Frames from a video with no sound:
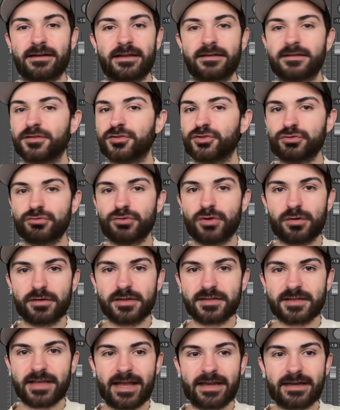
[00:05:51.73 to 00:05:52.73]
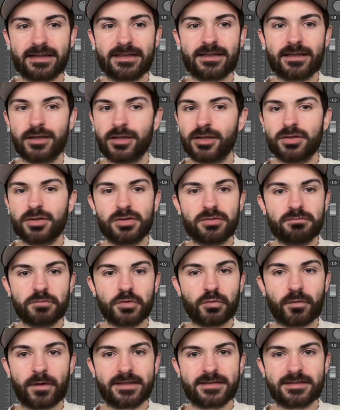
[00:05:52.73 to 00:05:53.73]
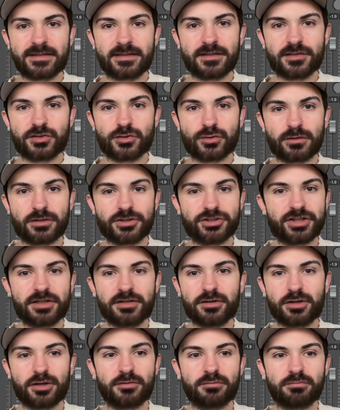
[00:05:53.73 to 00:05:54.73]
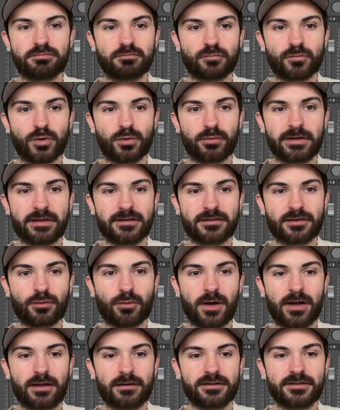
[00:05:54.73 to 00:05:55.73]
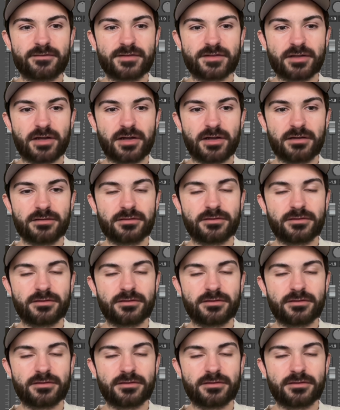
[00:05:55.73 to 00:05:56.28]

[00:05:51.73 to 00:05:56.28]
And did you notice any crazy distortion or ruining the quality of the song?